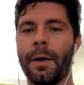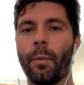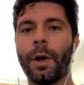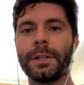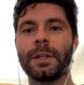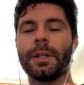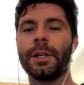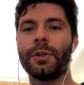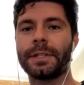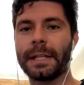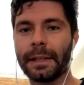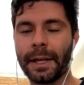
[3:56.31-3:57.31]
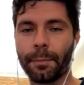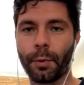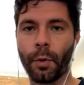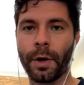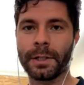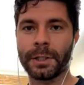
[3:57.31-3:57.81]
What did the UCLA
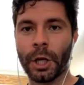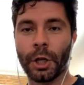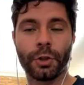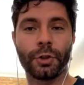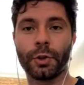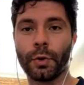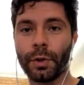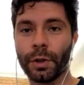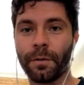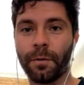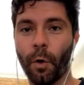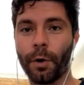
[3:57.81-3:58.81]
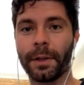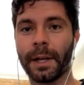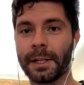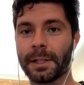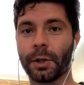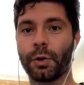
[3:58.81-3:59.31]
Bruins do in the fourth
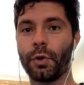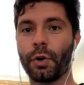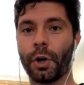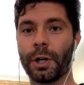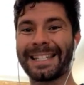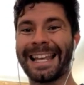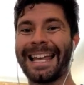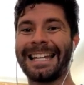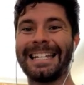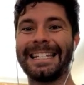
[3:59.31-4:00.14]
against the Cougars?